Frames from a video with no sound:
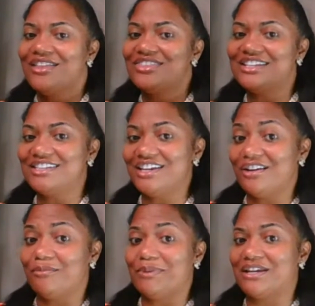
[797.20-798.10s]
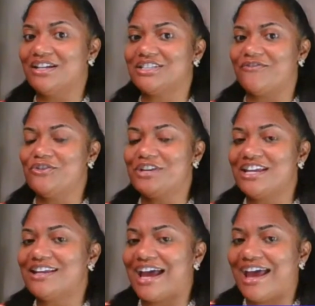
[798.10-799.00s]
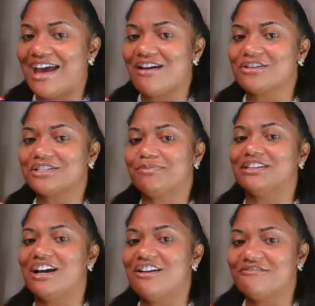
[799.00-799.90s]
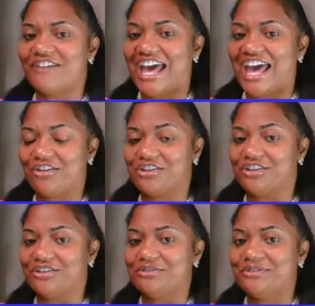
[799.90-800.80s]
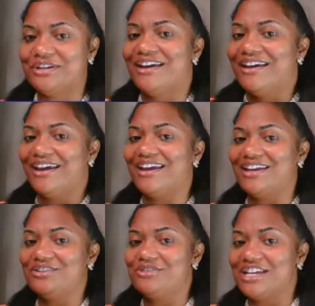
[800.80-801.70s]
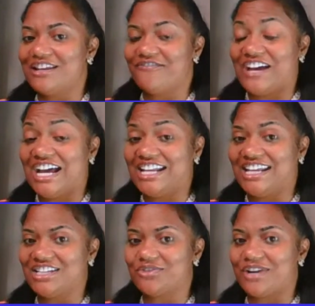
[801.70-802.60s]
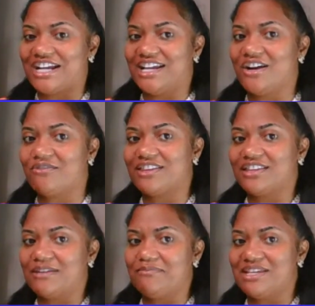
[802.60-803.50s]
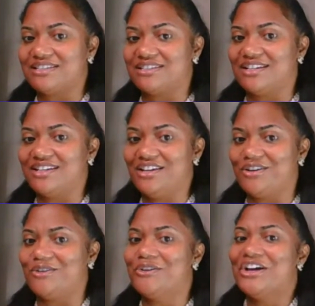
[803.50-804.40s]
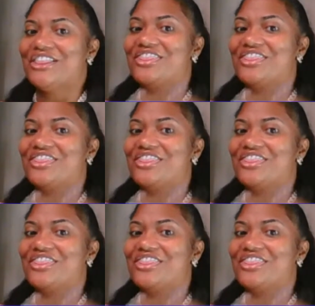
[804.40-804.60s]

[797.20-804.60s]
the deal, because if you're getting a house below value and you get it financed right now rather than missing the deal,